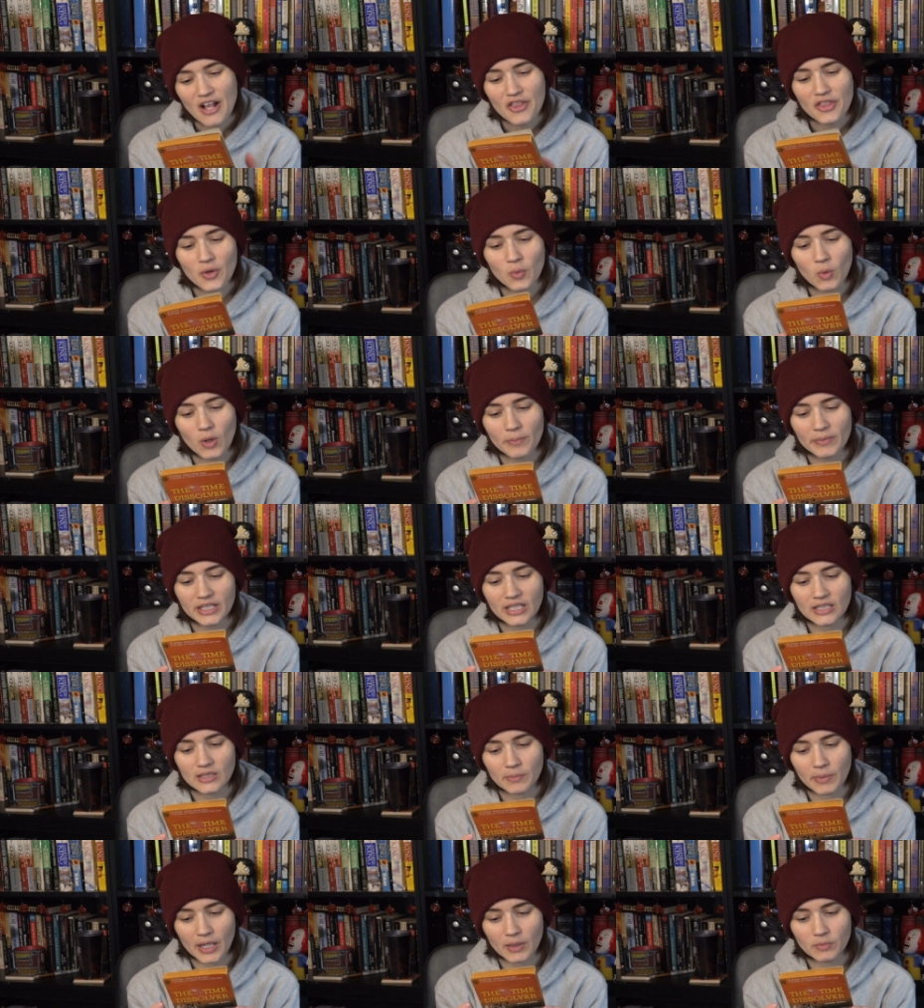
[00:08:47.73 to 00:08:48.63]
The woman in
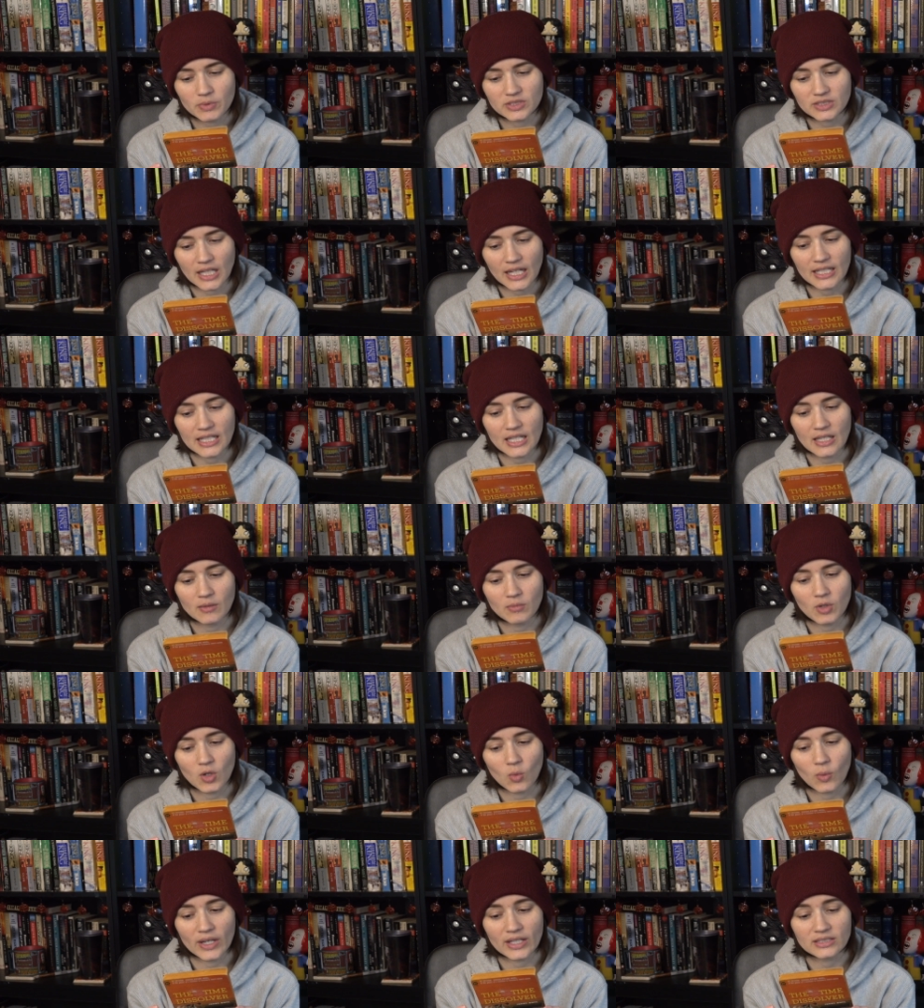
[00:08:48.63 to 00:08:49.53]
the bed beside him
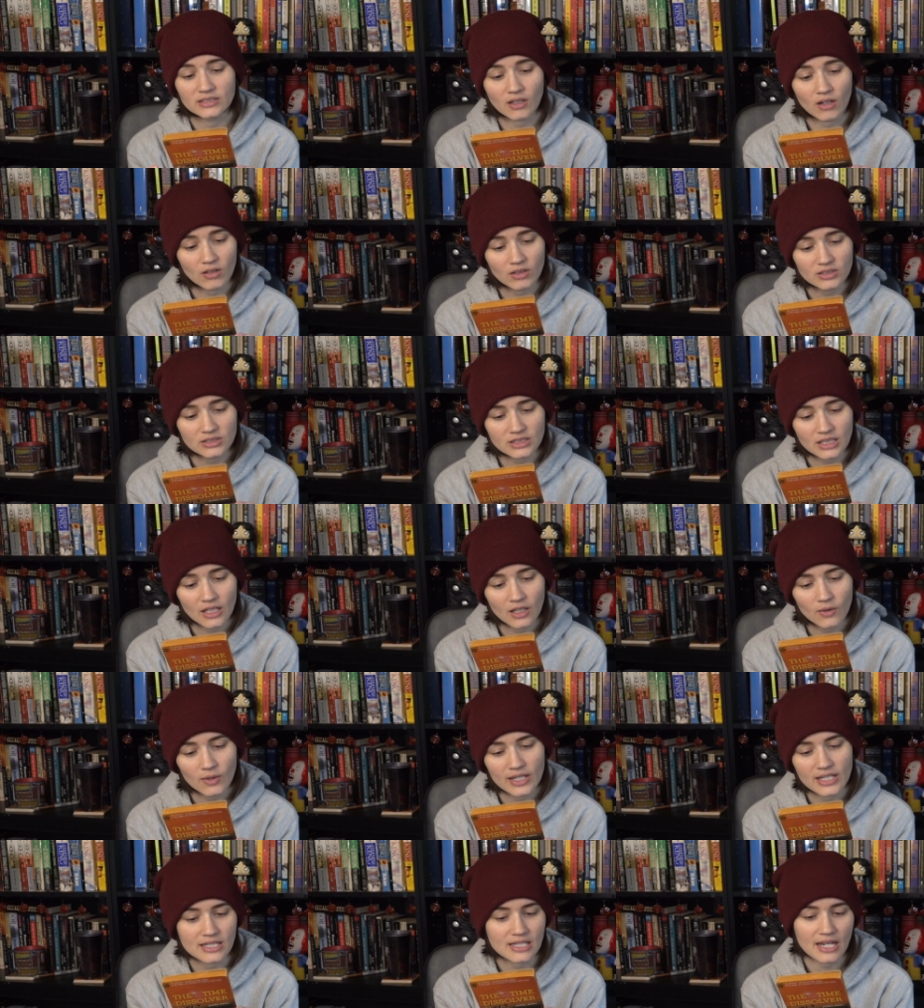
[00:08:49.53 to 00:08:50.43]
awakes also
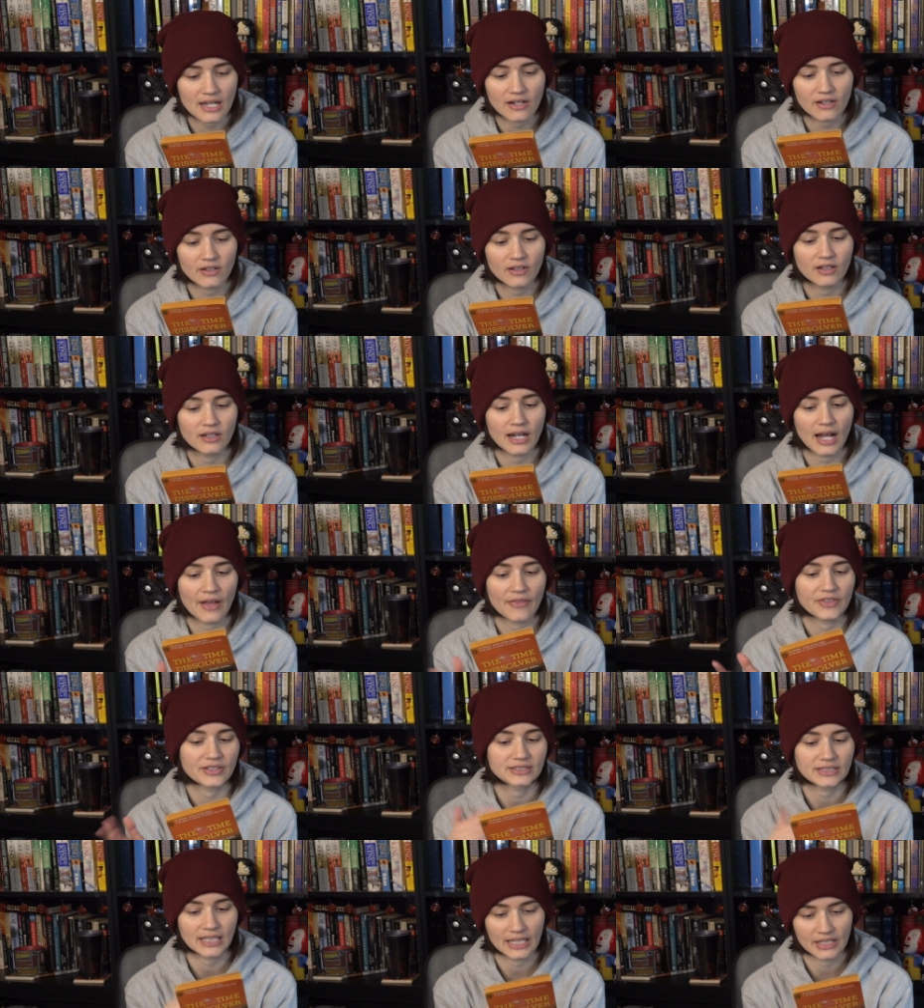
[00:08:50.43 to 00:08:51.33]
in terror at
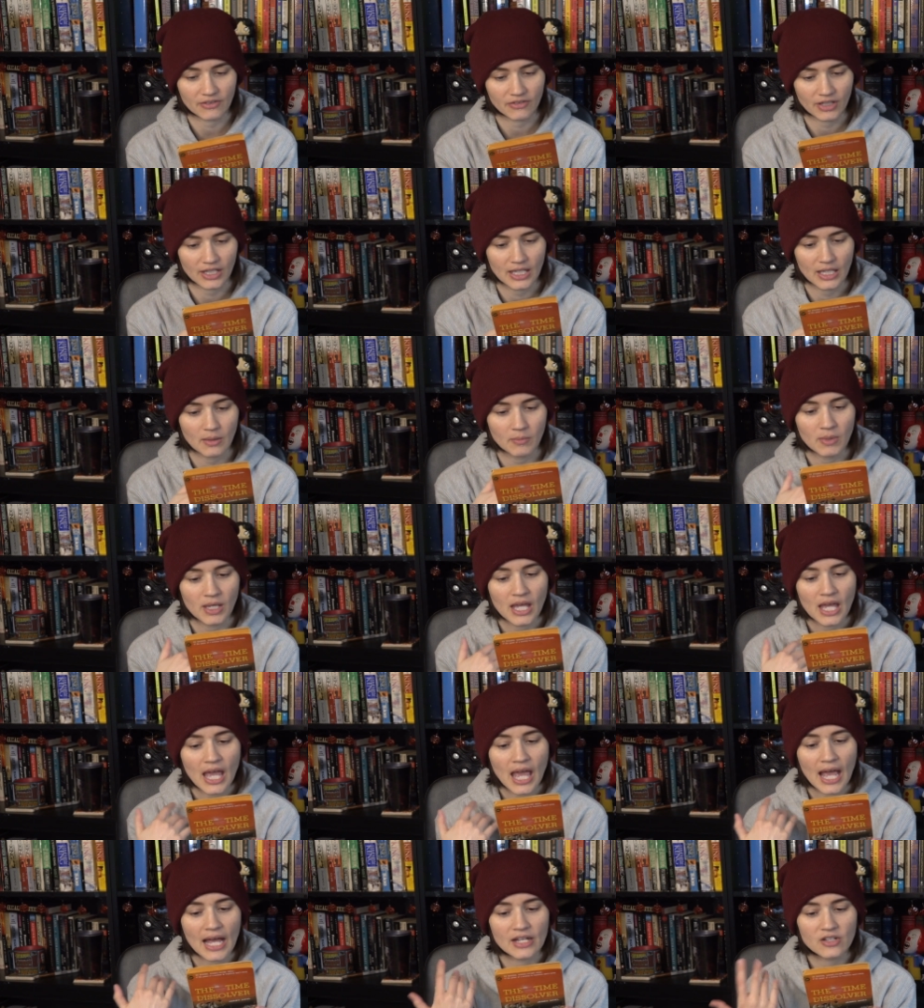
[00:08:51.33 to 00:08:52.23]
the sight of him,
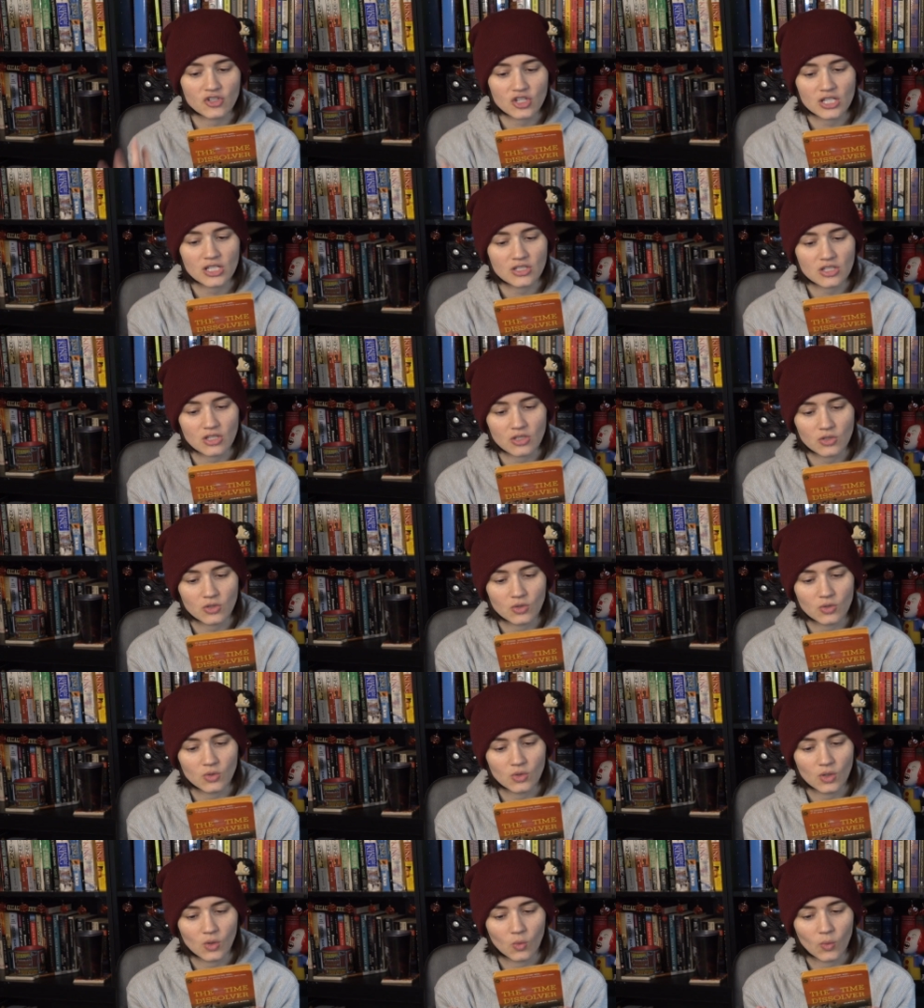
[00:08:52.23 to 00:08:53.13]
and she
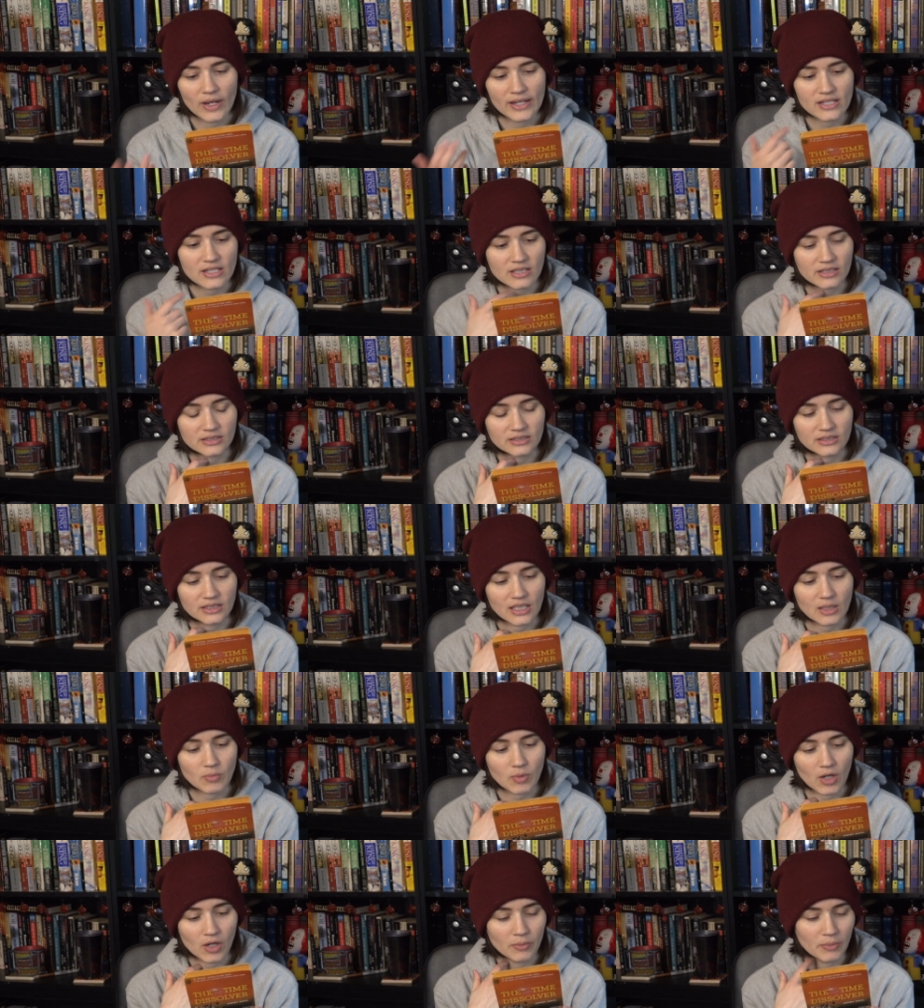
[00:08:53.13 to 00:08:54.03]
too went to
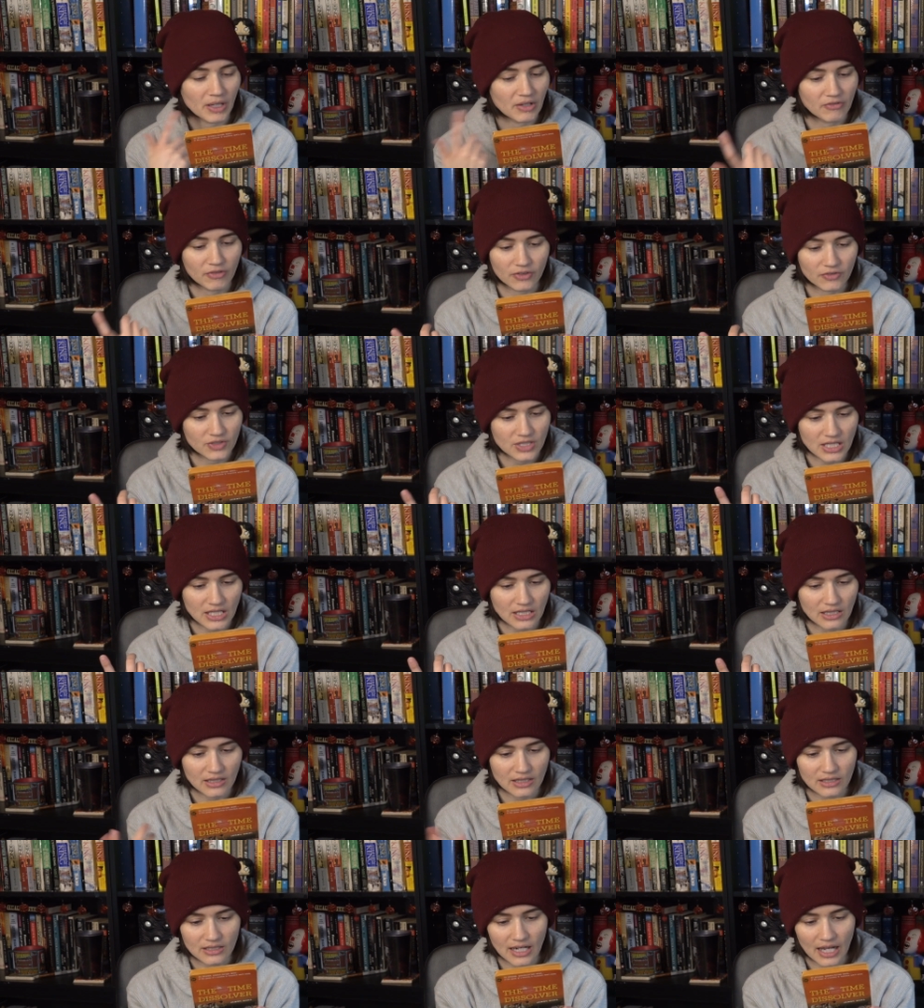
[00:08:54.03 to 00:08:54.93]
sleep on May
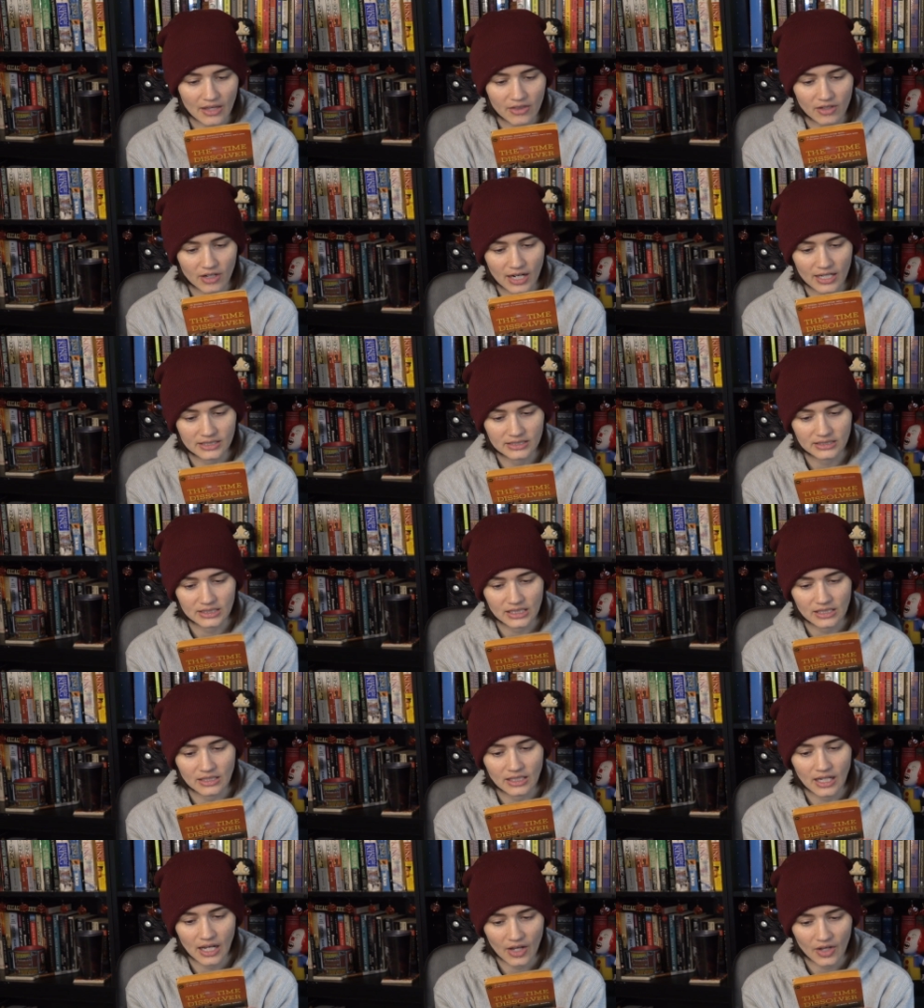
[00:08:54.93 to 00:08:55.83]
15th. Neither has seen
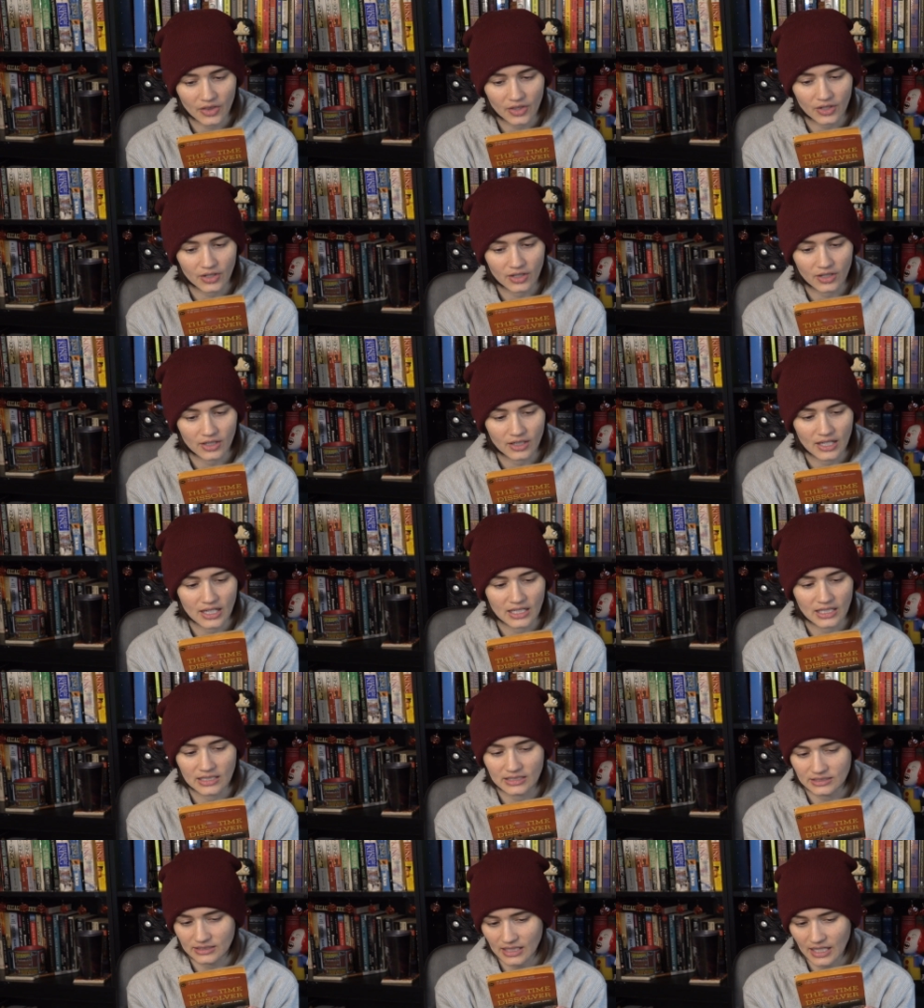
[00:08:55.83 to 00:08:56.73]
the other in
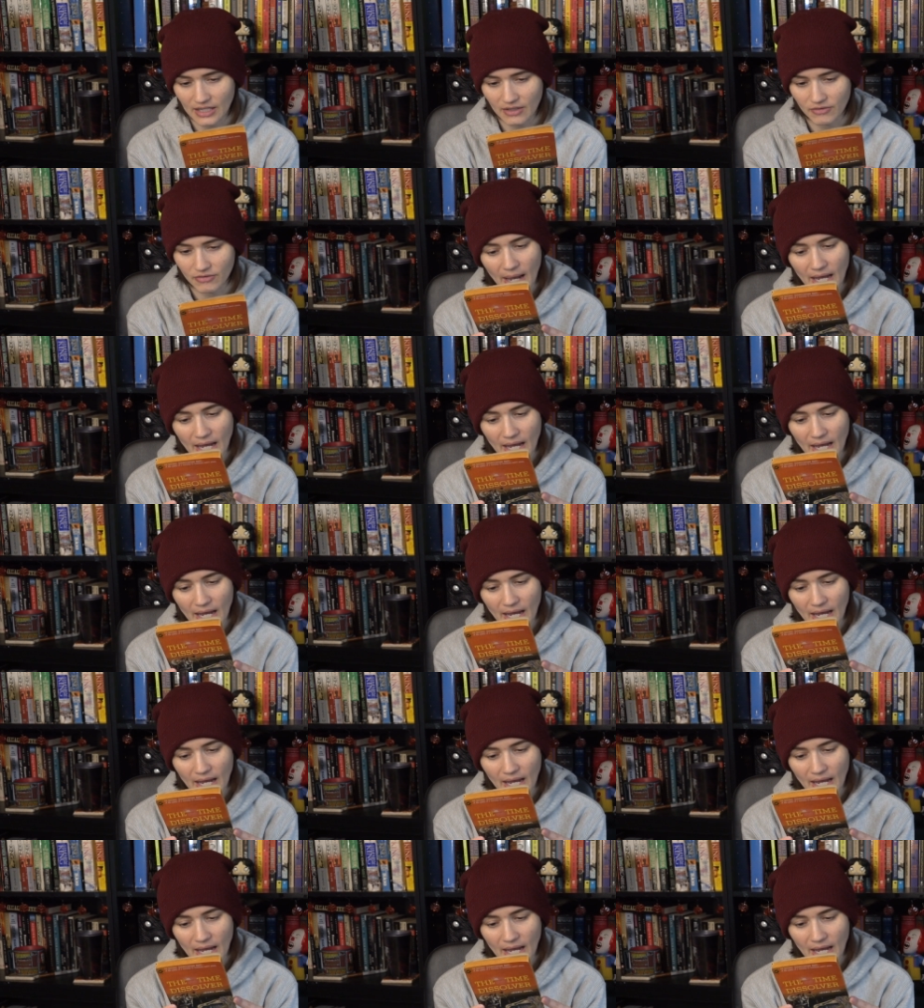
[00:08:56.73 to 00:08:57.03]
his life.